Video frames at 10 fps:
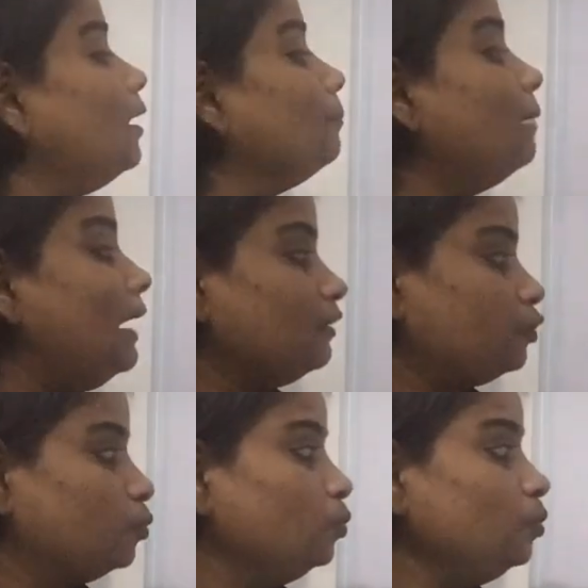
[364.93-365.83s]
A
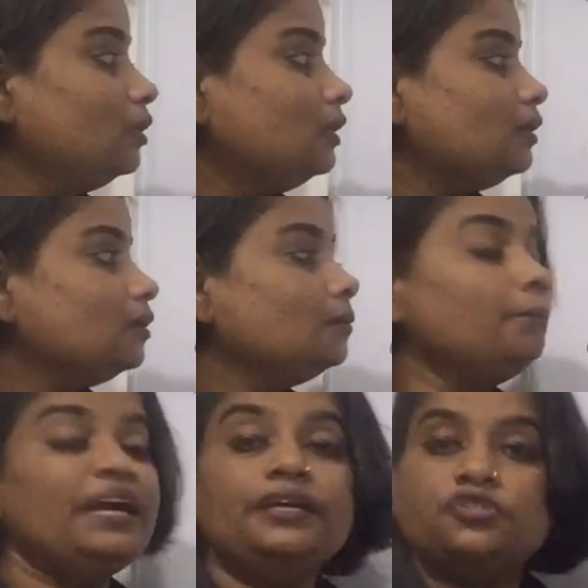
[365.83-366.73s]
mango, a
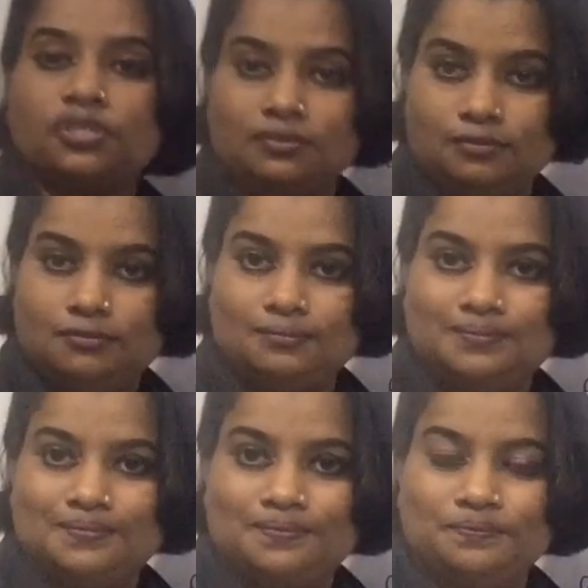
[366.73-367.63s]
maiden,
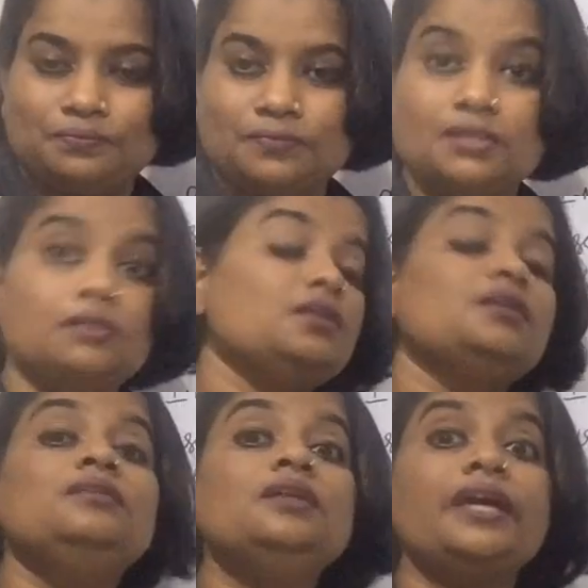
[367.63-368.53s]

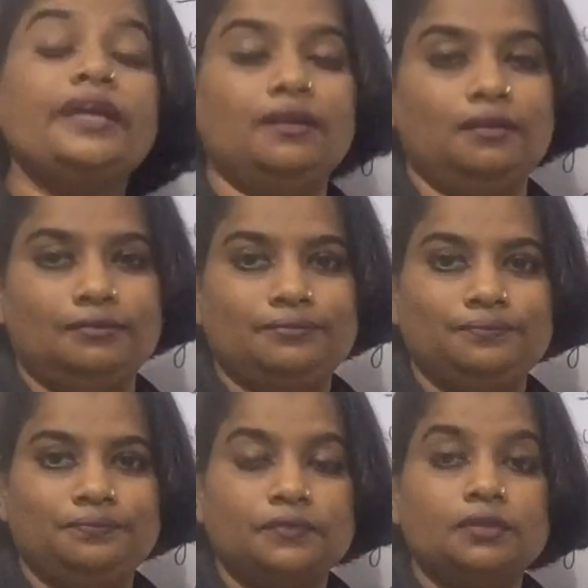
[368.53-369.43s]
a nail,
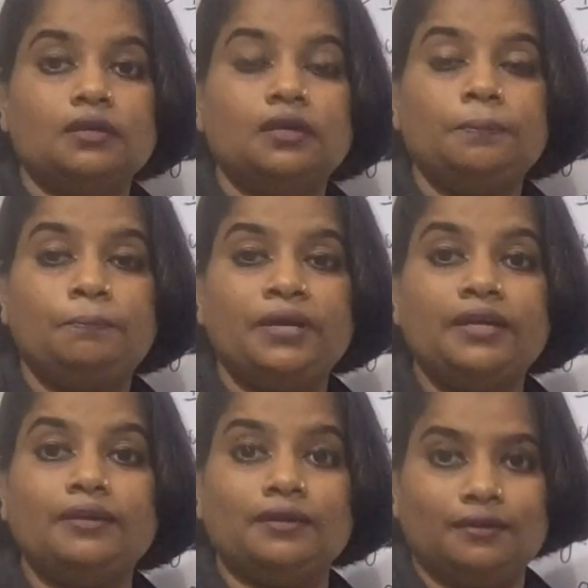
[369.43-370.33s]
a
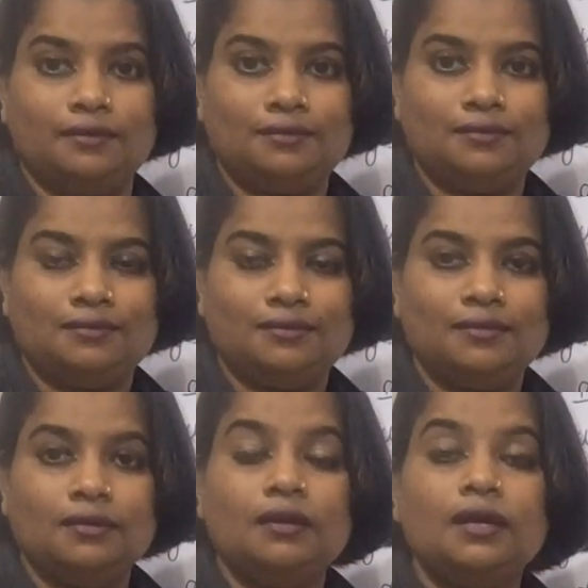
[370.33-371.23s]
pen,
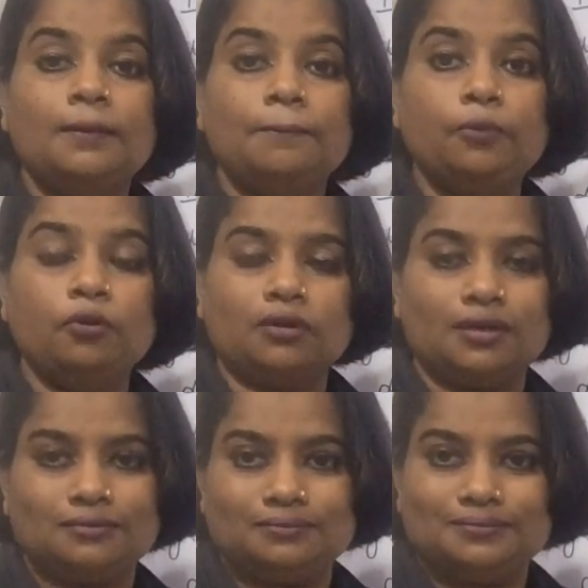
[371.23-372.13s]
a
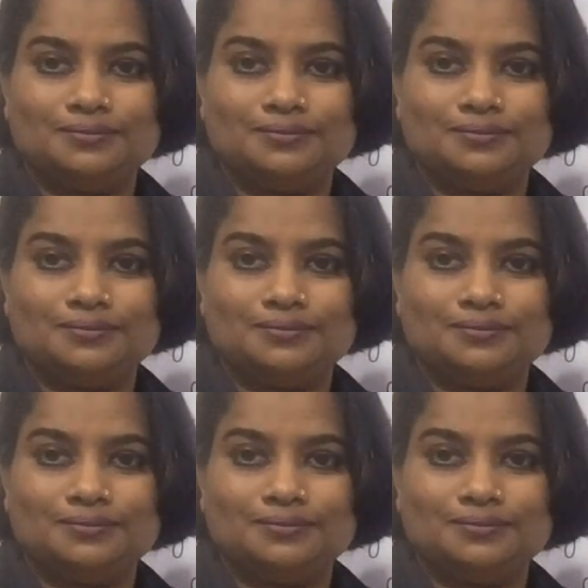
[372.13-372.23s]
book.